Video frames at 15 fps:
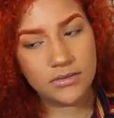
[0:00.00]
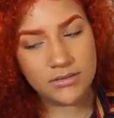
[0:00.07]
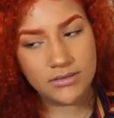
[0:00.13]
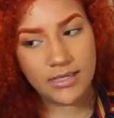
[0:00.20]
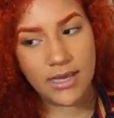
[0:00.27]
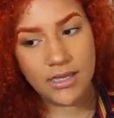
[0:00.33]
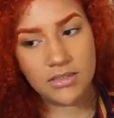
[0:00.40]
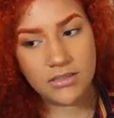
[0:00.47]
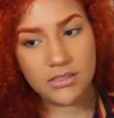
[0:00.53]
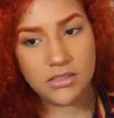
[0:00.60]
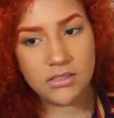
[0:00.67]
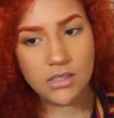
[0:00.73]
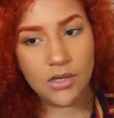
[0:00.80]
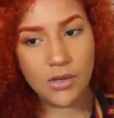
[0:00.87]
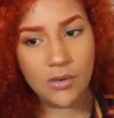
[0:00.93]
yeah,
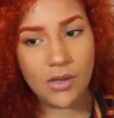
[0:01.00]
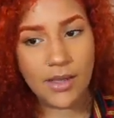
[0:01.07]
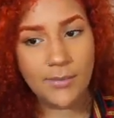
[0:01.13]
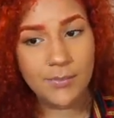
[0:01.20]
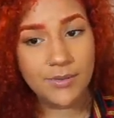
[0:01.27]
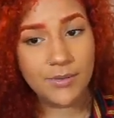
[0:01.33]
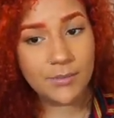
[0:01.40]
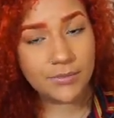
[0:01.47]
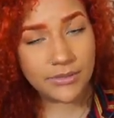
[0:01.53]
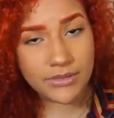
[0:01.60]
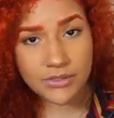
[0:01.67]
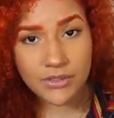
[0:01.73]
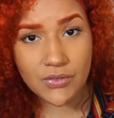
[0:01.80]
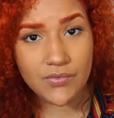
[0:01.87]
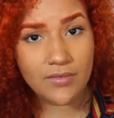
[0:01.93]
so I put
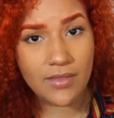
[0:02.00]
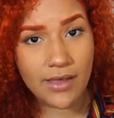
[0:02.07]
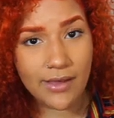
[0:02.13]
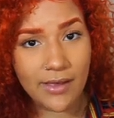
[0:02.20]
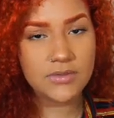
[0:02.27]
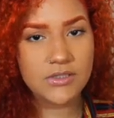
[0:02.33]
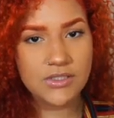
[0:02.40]
bleach over that.